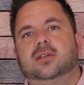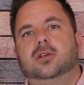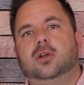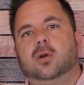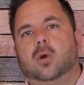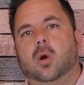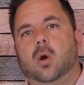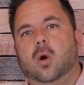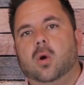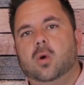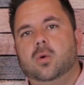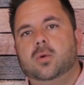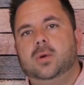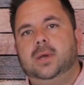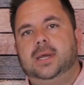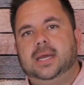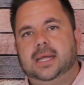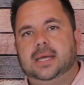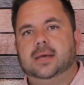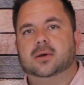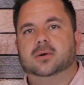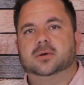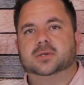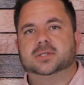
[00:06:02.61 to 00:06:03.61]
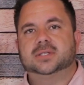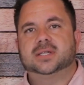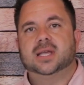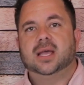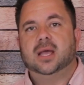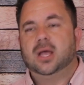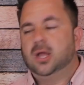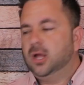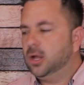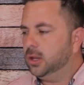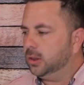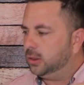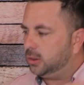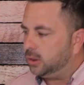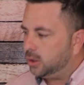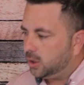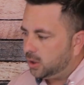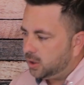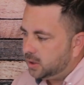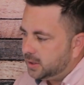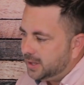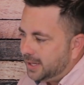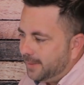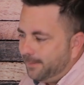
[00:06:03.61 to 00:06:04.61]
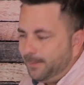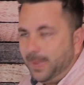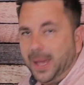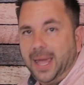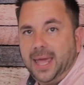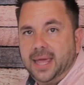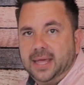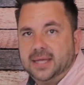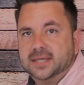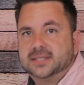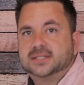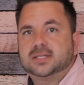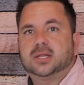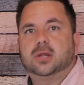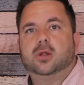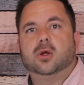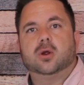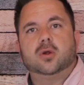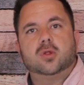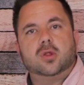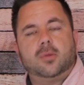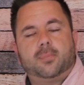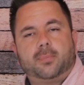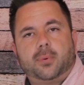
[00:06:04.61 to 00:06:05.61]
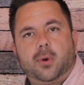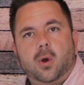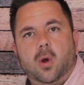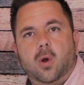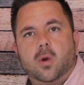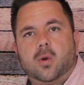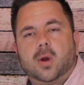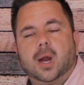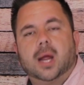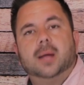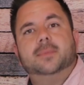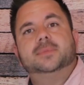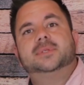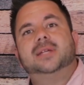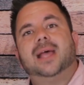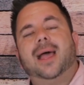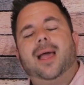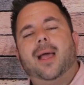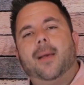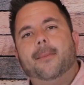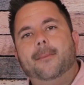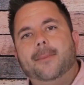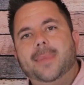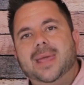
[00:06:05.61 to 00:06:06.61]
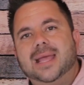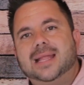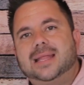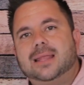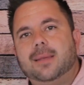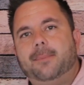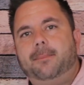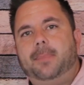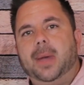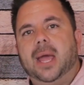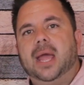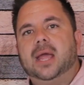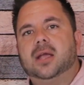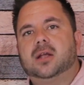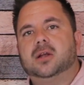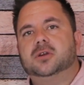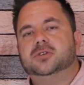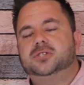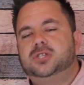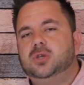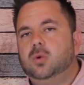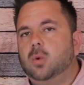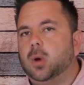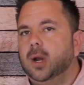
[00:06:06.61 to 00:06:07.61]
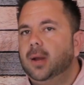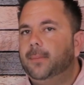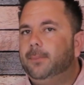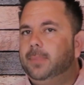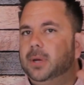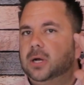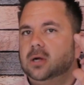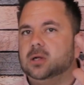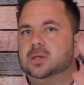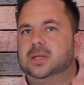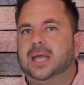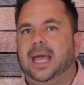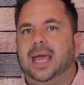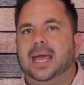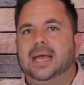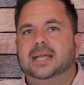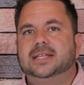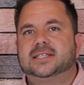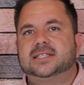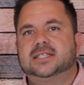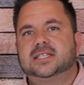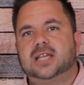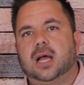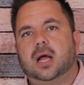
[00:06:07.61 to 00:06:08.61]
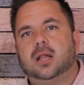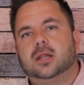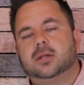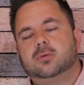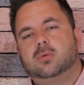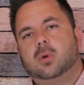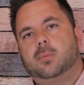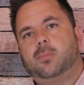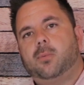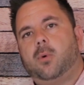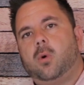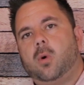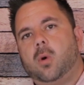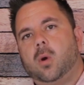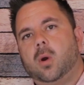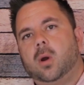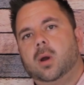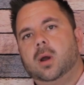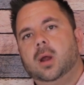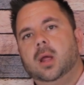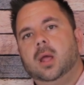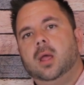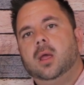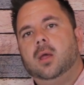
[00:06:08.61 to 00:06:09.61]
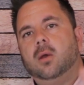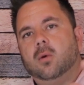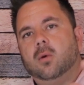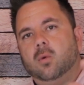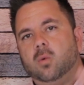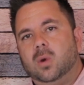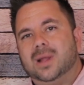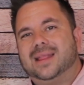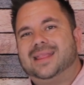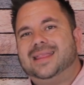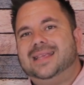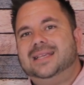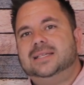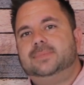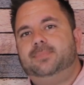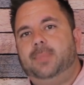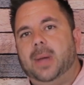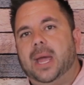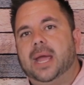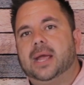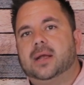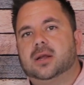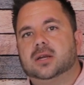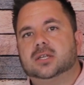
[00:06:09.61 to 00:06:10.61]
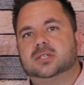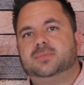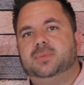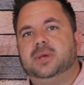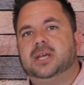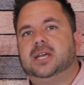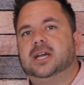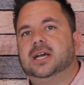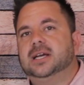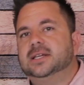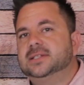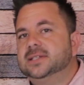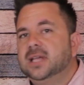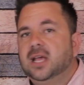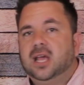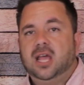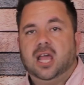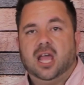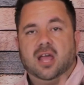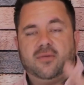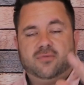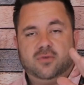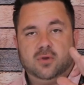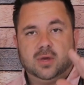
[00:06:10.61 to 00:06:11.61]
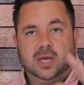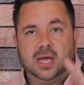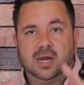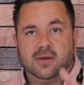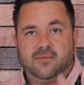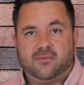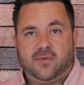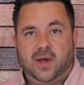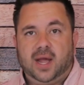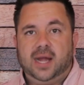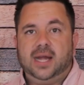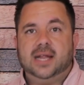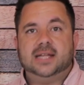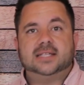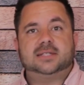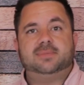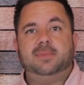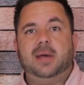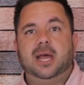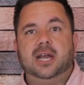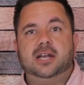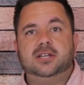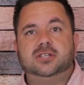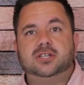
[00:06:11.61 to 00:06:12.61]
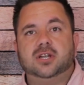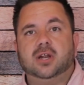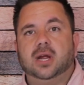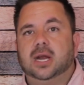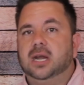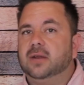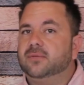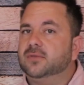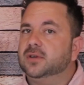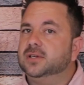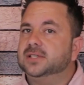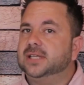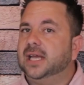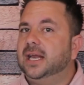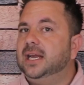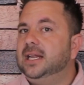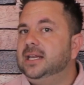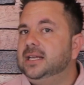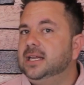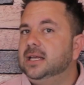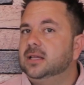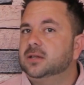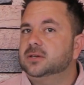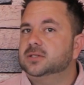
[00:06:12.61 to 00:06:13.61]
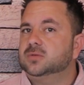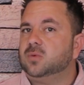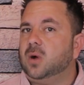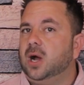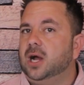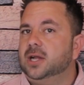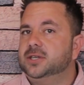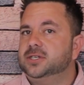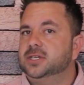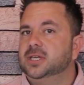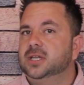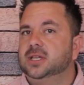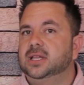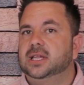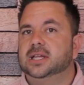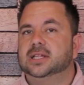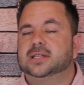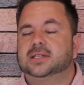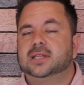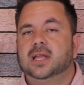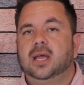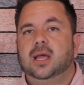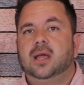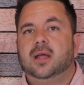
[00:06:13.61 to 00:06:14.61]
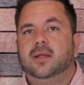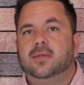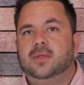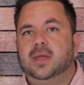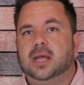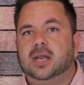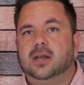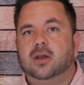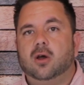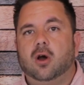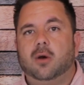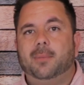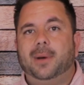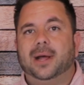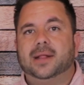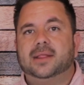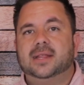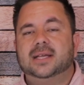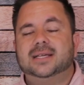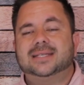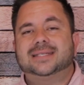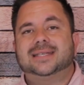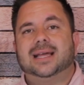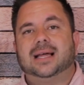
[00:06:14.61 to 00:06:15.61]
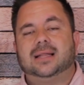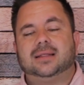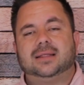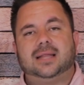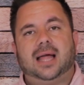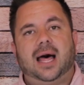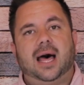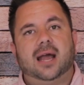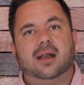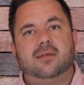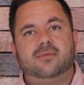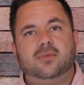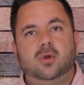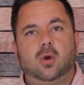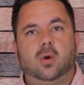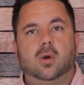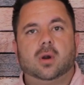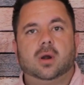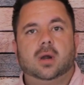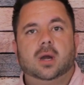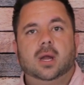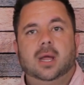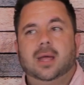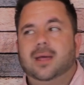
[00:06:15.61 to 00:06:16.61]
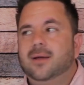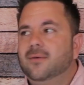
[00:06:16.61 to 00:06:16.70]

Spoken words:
your own deals. Learn the banks, learn the programs, meet the bankers. You want to build a solid rapport with these bankers because if you get a finance manager, and if there's any dealers watching that know about this, a lot of your